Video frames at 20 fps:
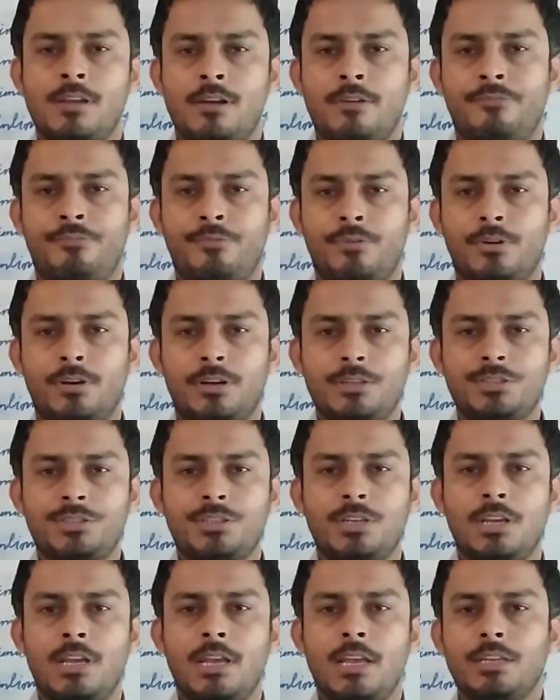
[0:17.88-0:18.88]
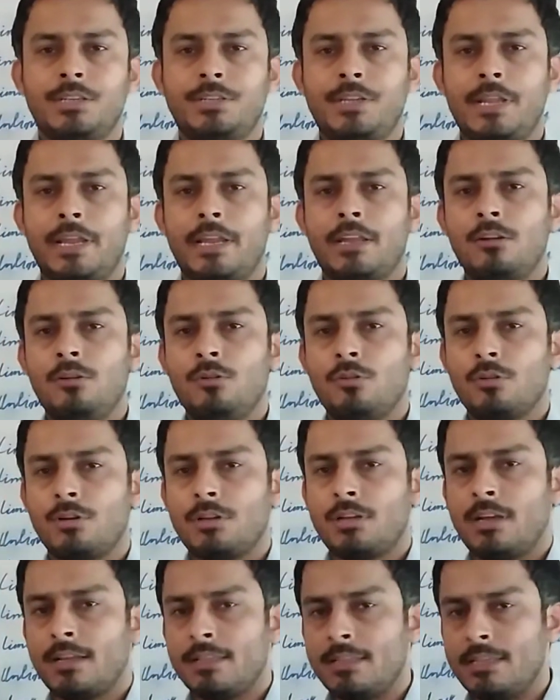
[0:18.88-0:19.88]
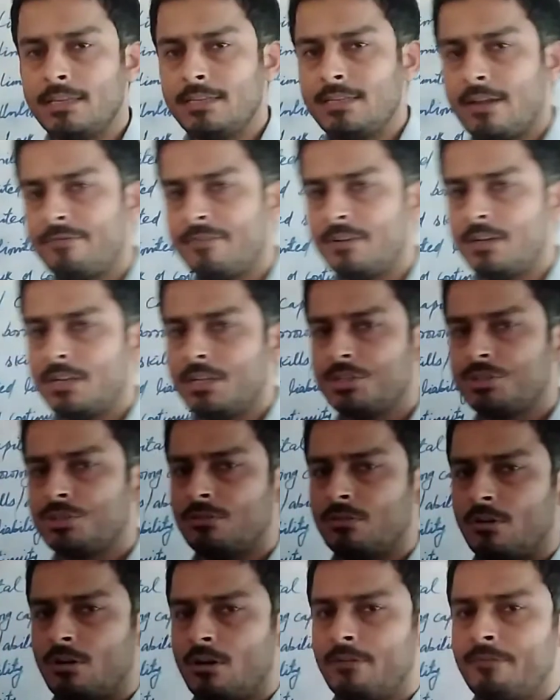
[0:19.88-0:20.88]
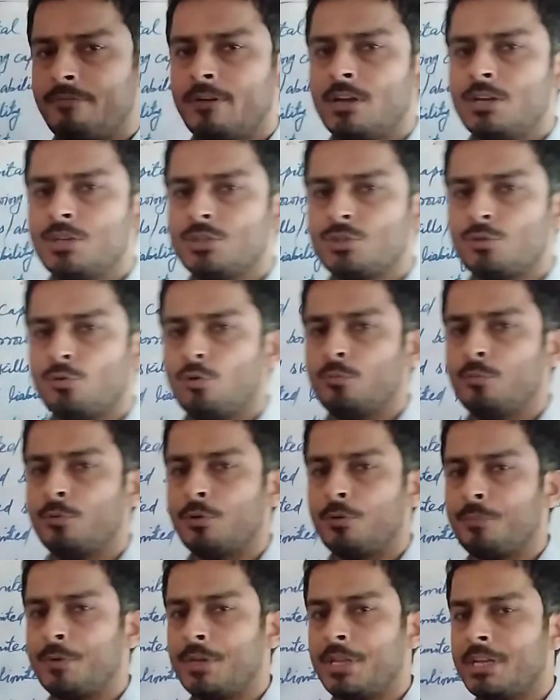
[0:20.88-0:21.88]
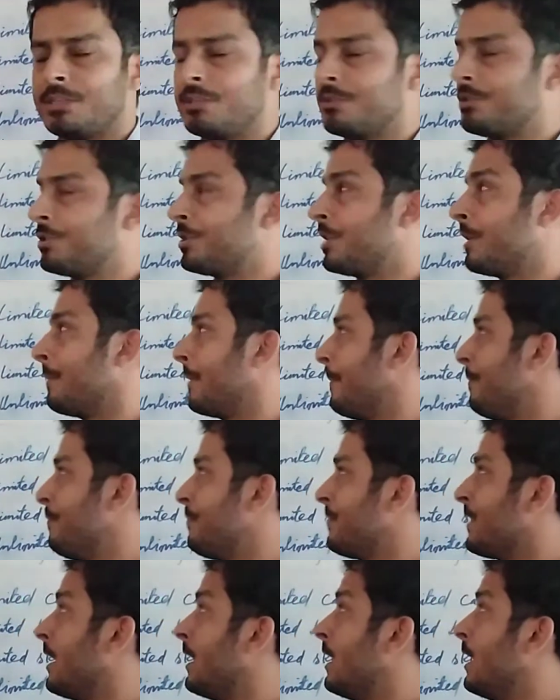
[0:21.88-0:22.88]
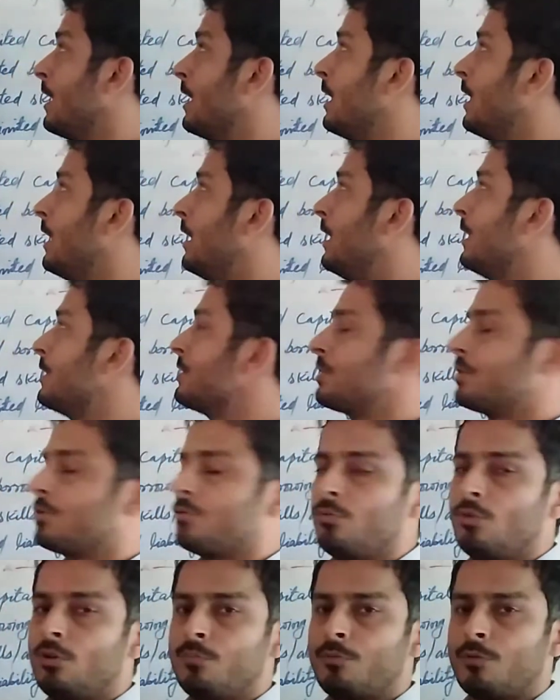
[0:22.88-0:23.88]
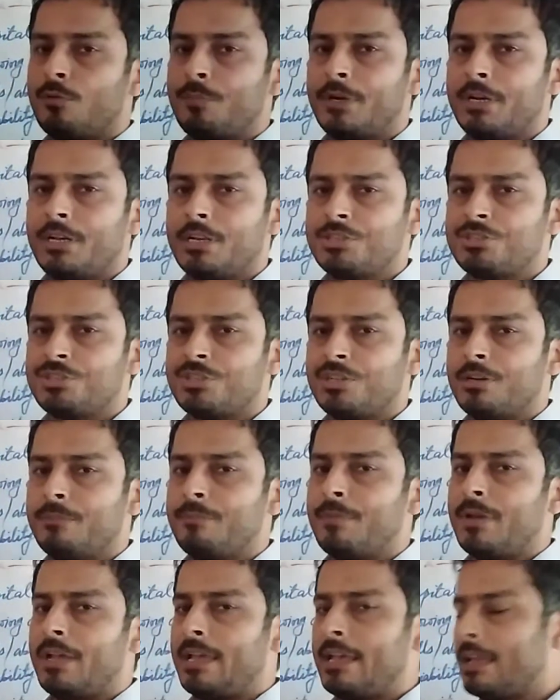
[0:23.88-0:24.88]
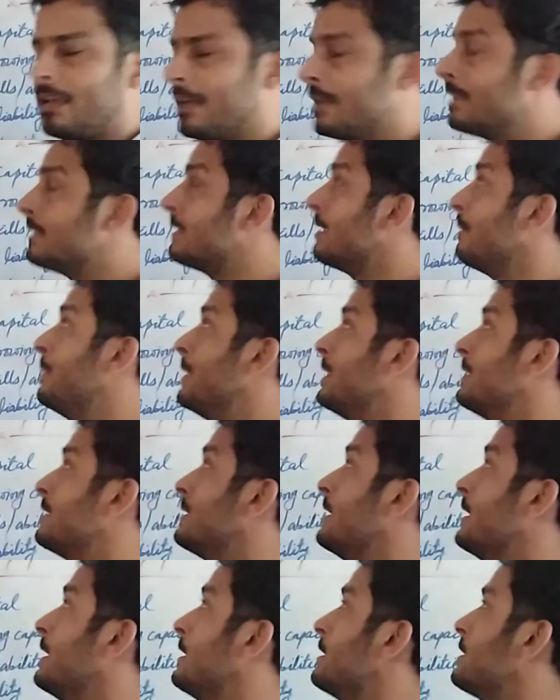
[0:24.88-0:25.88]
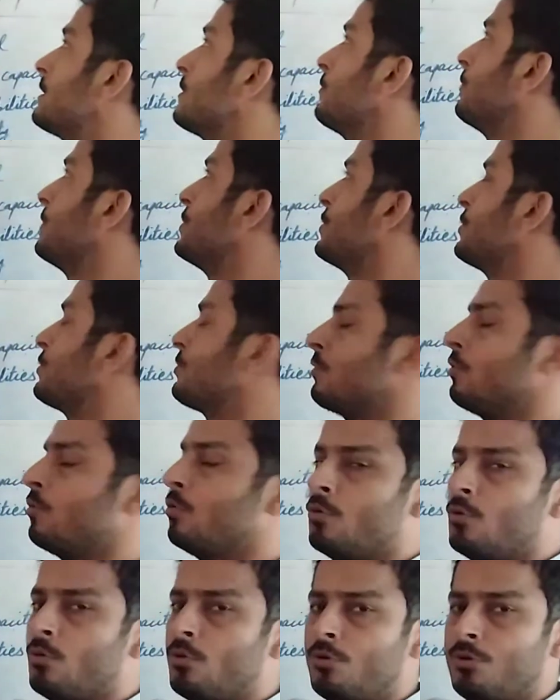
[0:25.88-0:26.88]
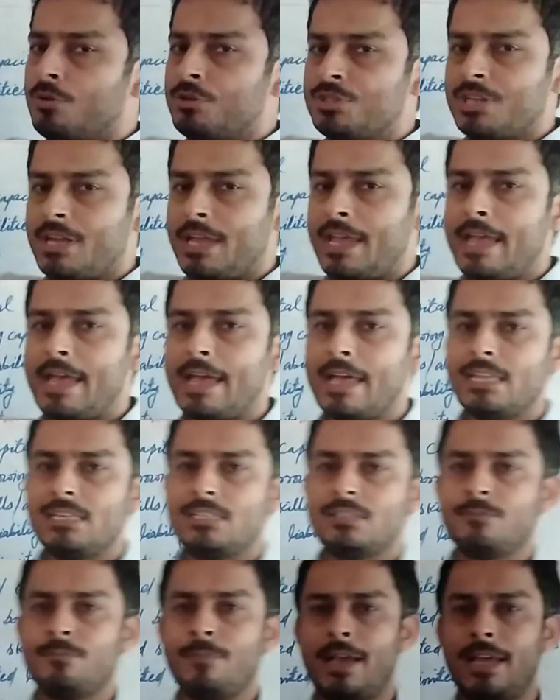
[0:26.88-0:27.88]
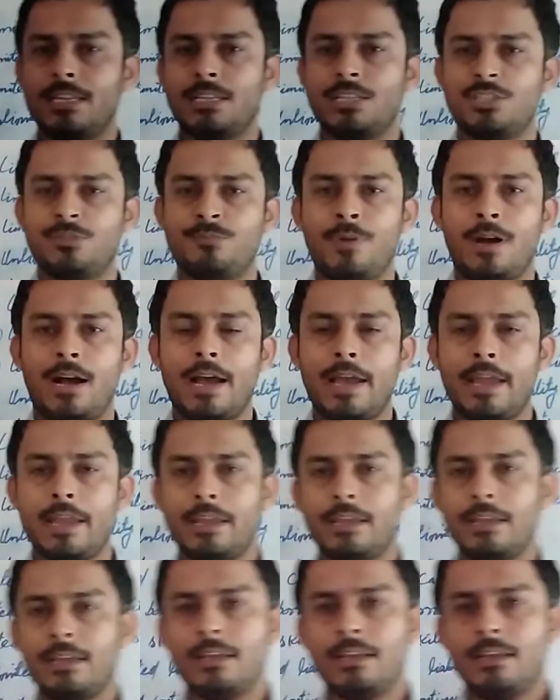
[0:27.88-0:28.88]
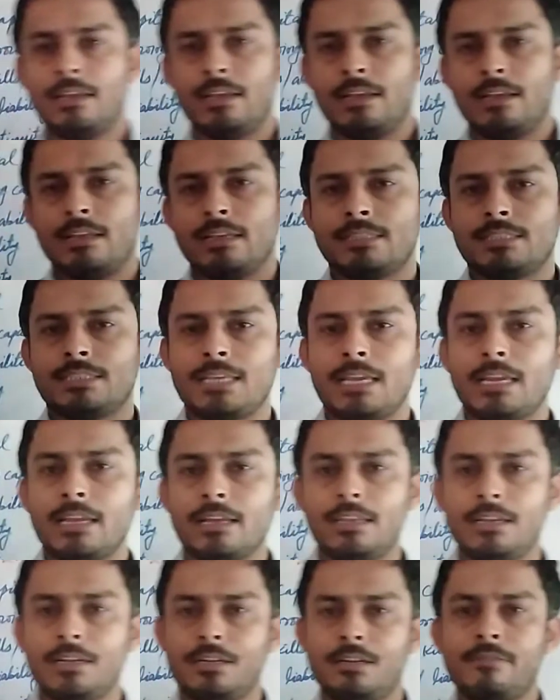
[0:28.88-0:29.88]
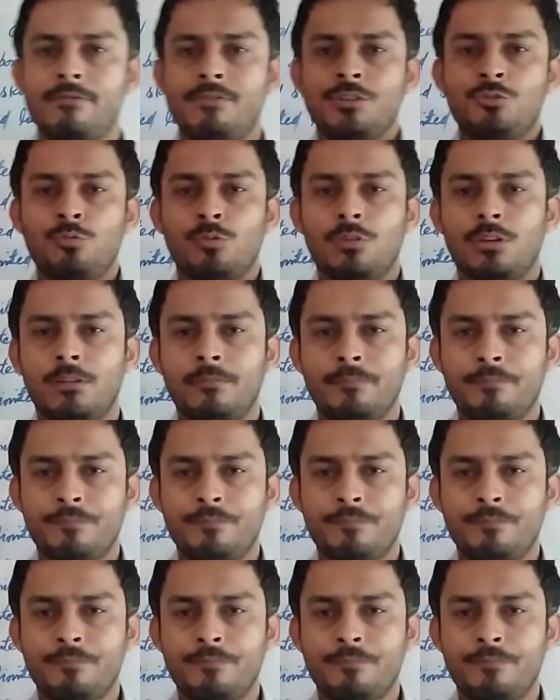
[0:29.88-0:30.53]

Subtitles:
First, take a look at the definition of sole proprietorship. A sole proprietorship is a business which is owned and managed by single individual.